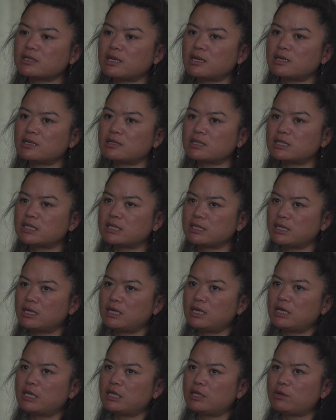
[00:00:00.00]
And
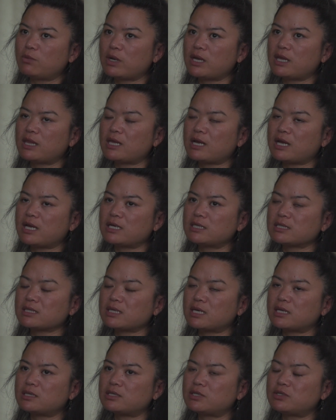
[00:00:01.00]
the way that I
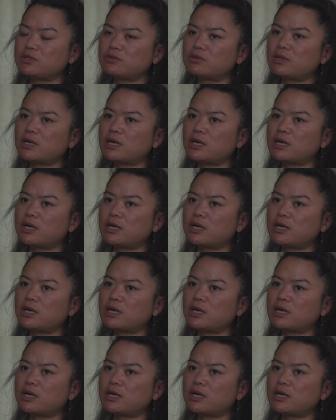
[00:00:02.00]
decided to do